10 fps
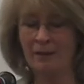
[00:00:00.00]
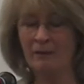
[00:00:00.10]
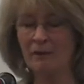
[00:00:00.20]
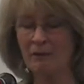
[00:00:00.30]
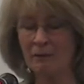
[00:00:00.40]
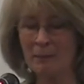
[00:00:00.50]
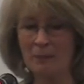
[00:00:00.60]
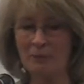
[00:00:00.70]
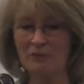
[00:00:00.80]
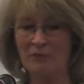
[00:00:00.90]
They're other
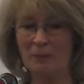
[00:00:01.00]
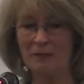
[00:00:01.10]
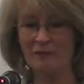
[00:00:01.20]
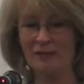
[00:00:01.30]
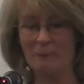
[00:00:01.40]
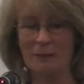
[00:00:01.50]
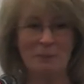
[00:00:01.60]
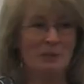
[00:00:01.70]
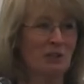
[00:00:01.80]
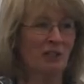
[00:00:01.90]
members of my family,
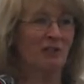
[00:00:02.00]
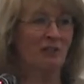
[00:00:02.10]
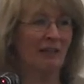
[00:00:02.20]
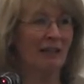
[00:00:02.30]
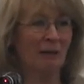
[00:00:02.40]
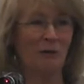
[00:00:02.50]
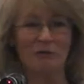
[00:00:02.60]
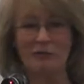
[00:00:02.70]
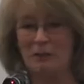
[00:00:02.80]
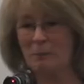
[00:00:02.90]
but just seeing
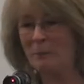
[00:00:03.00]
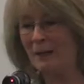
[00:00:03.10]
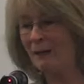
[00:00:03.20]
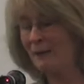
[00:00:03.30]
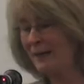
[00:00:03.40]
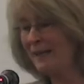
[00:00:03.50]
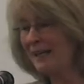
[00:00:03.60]
your film about